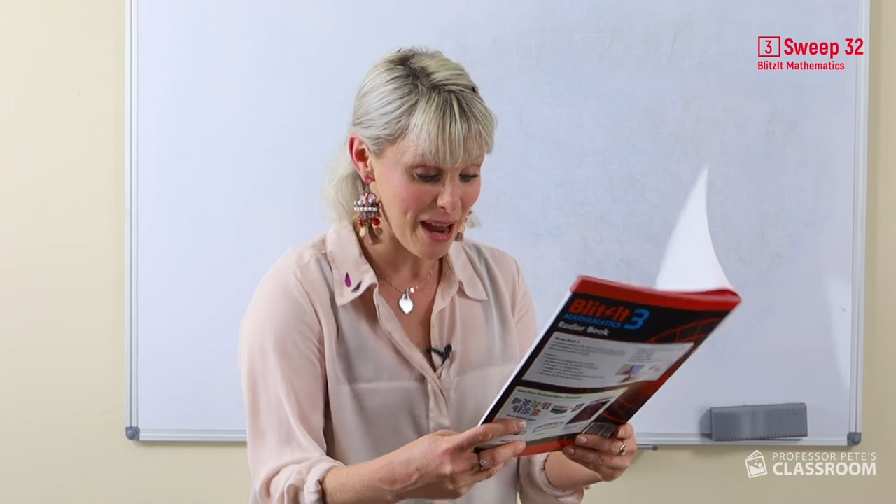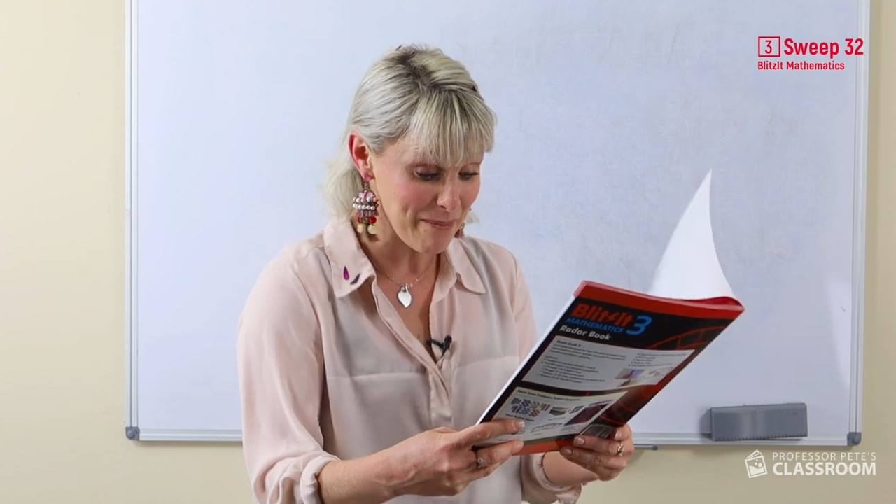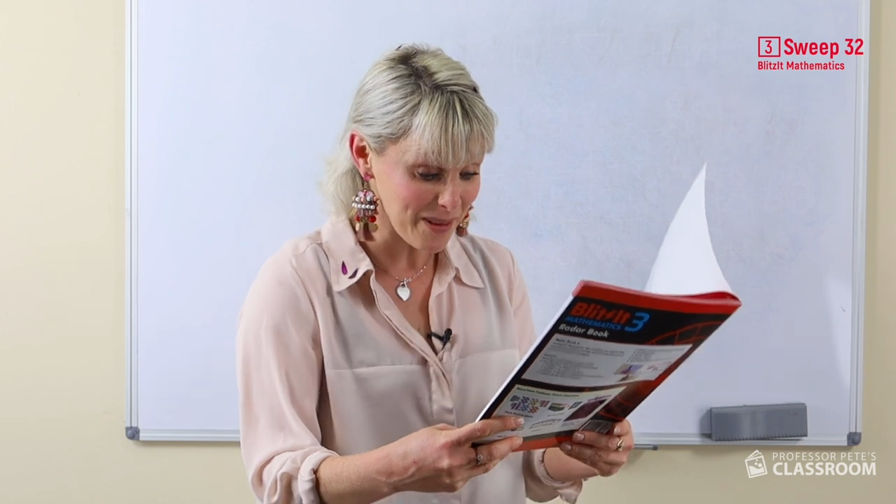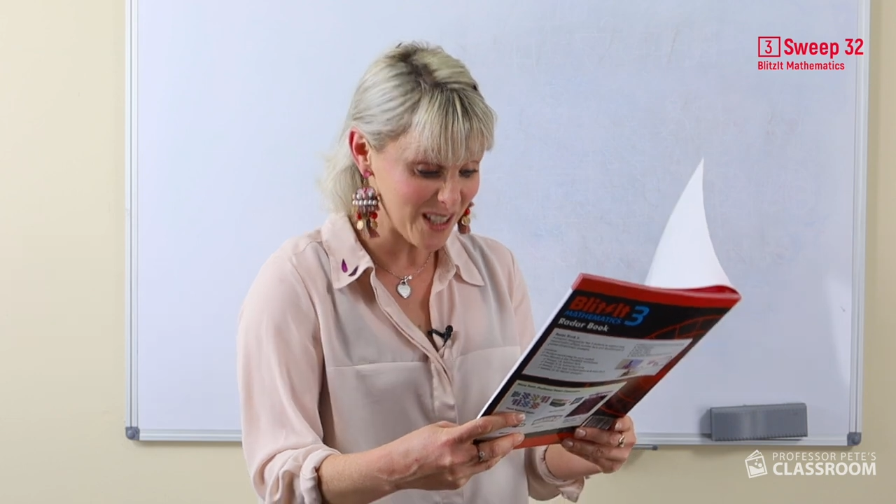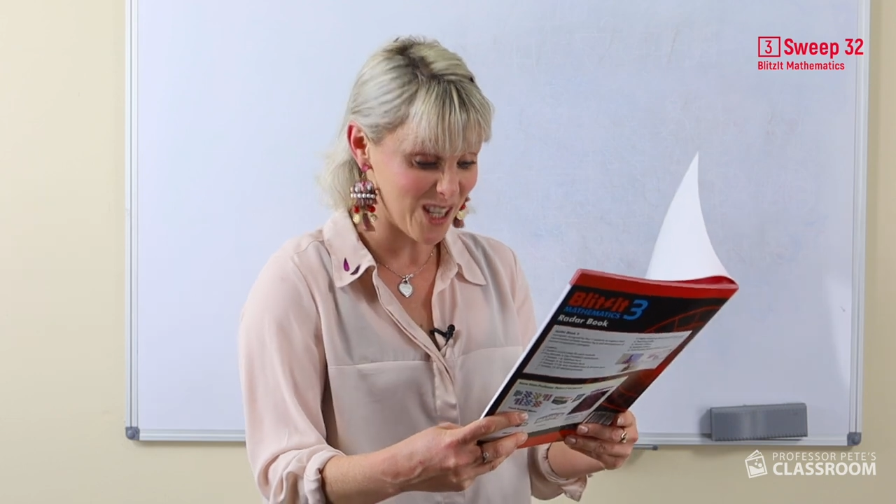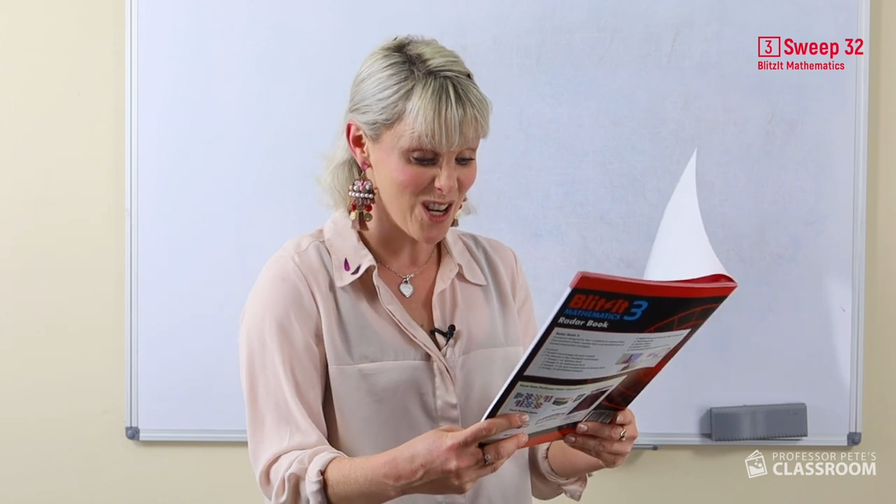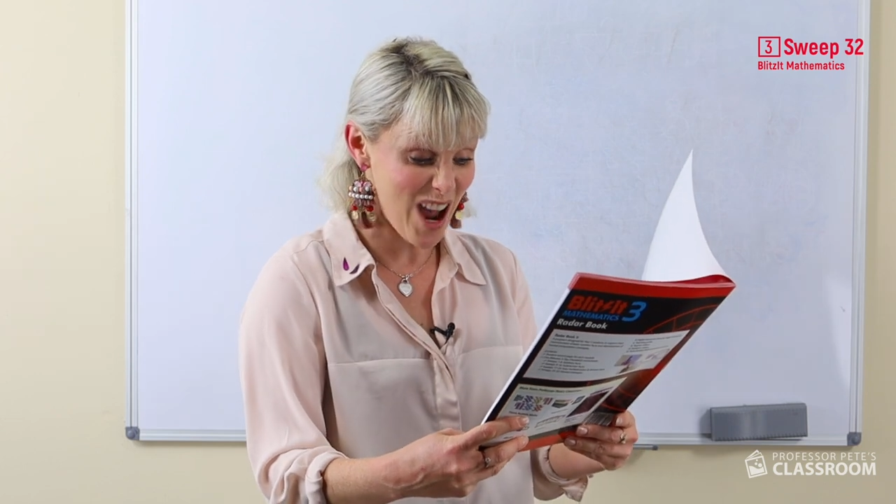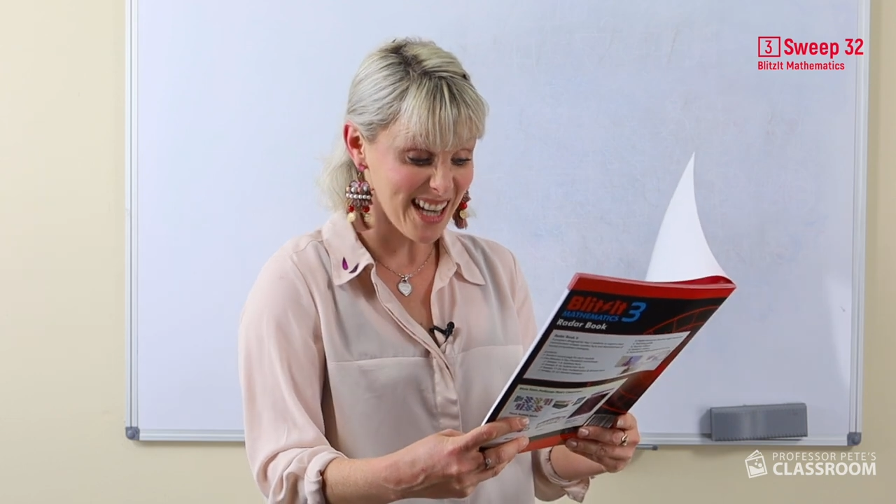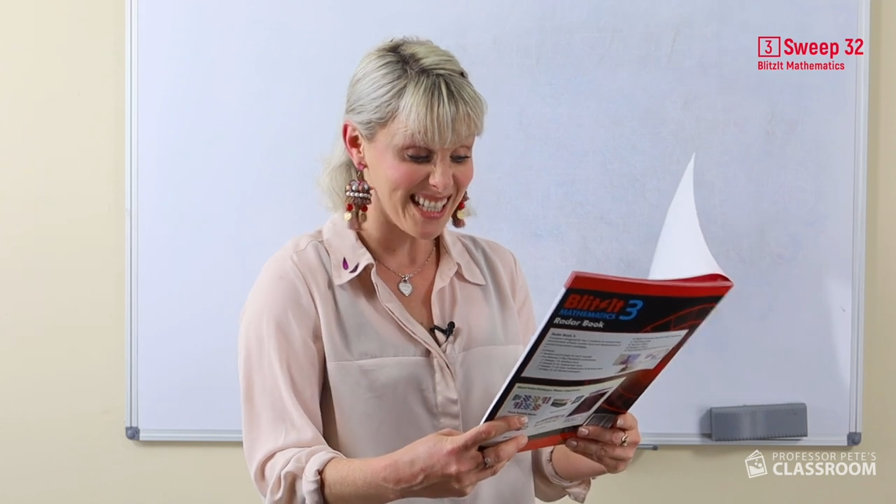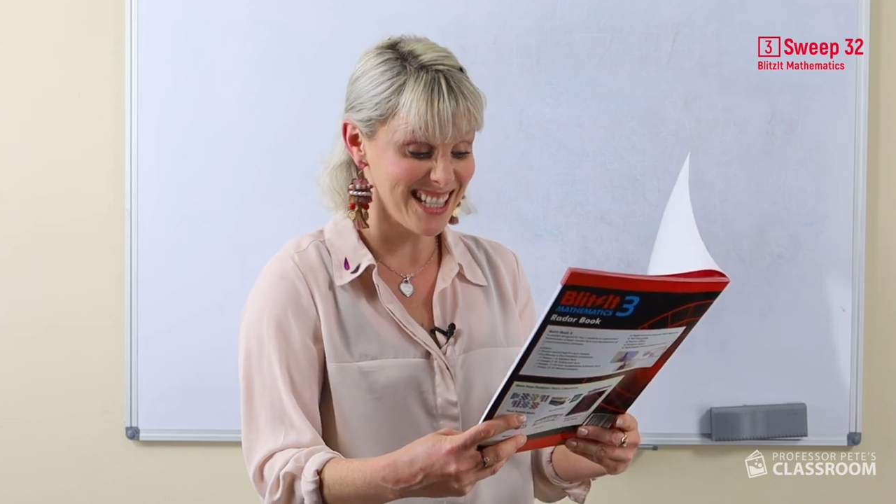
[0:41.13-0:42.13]
numbers to
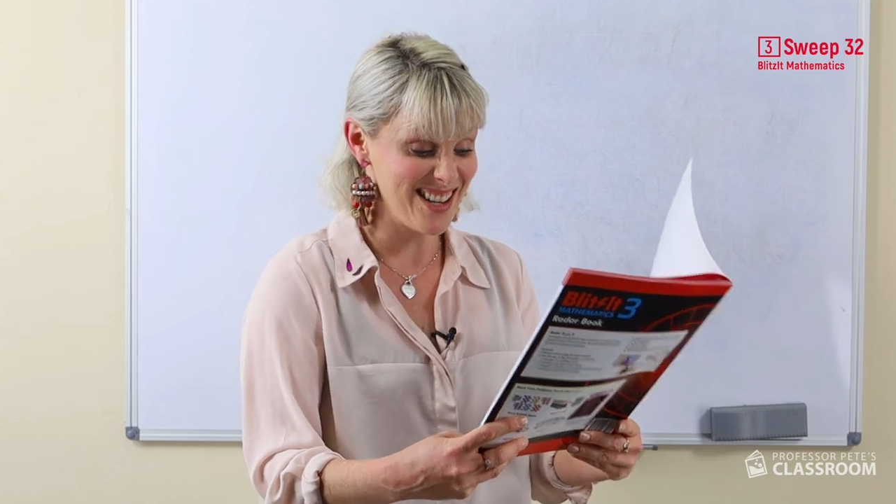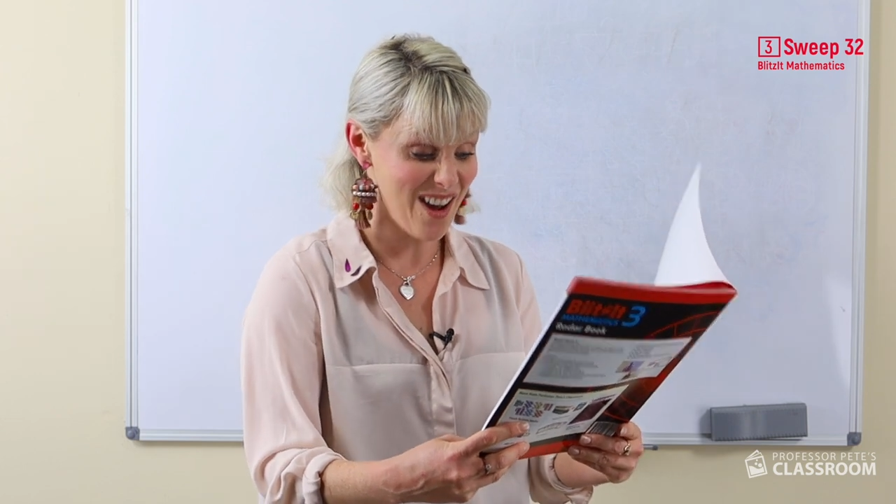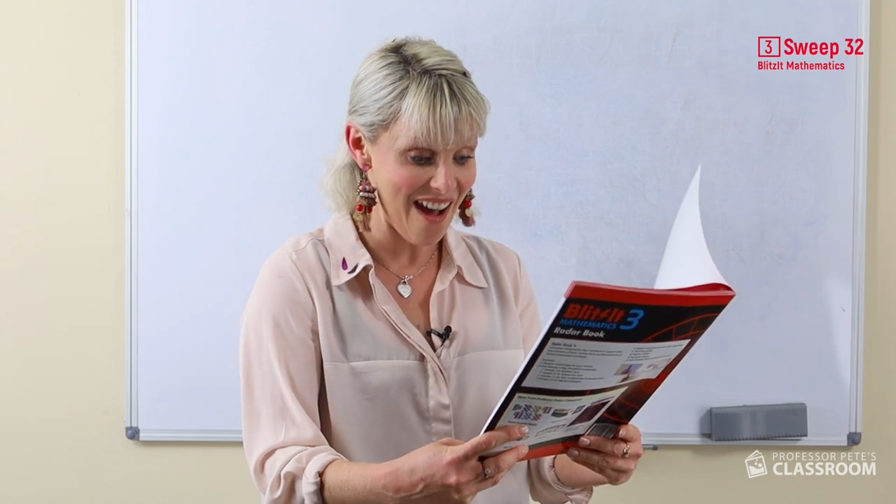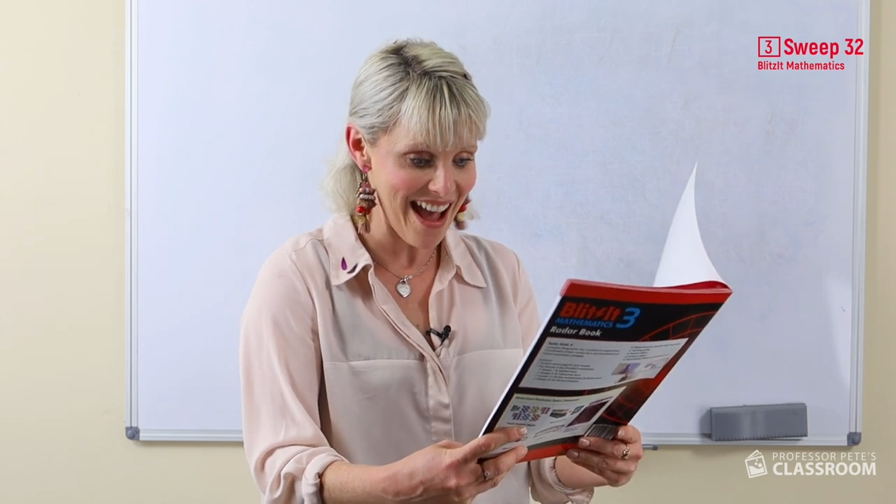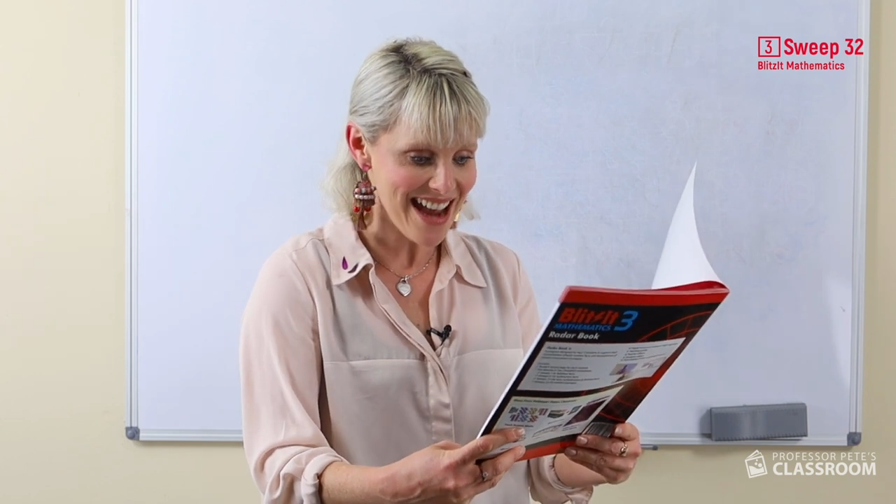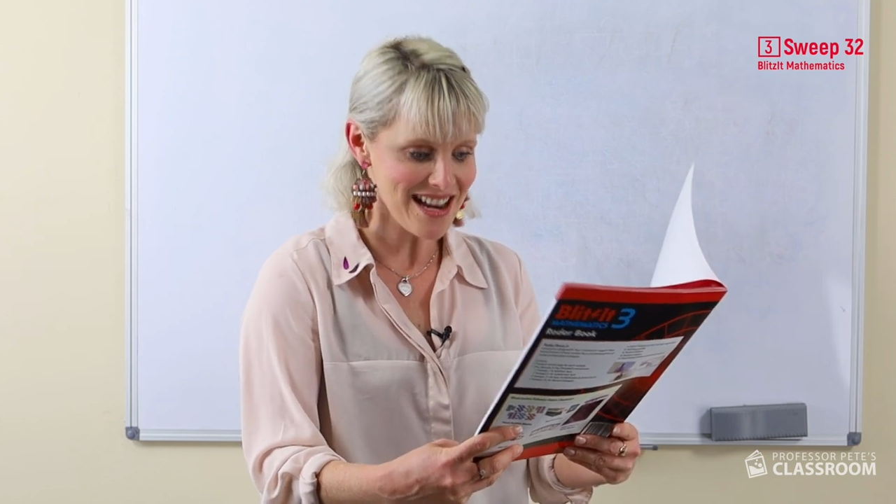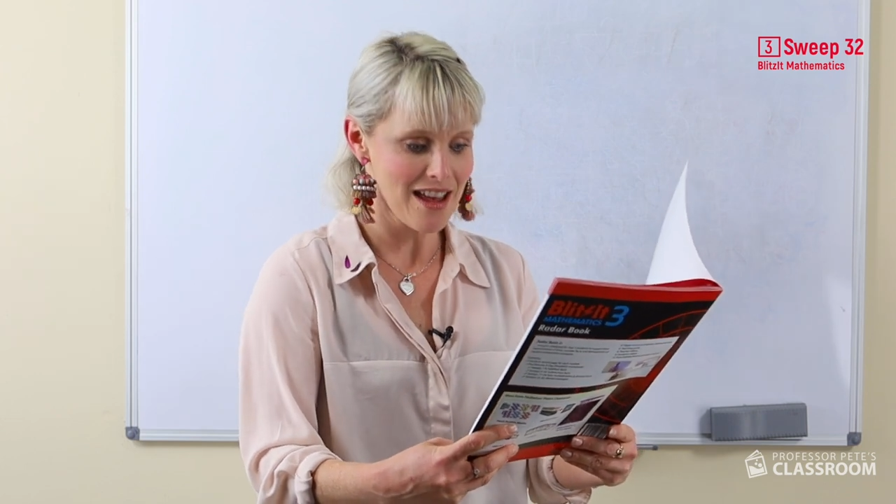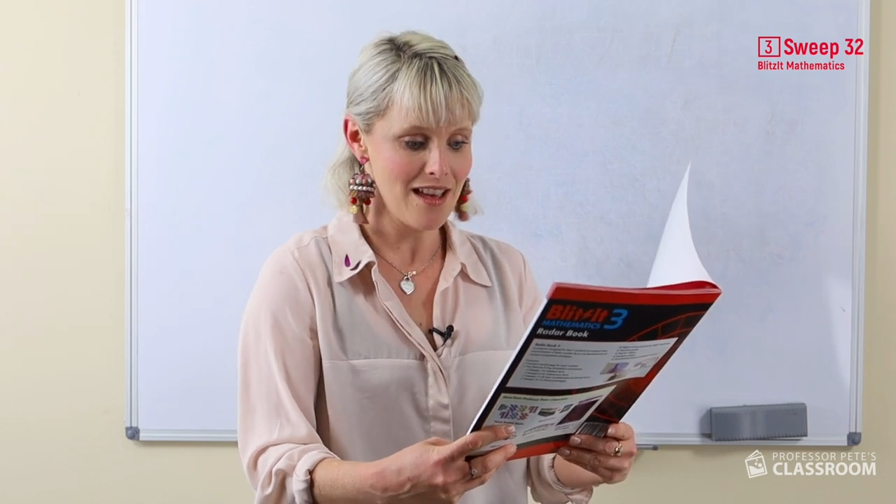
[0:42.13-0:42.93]
99.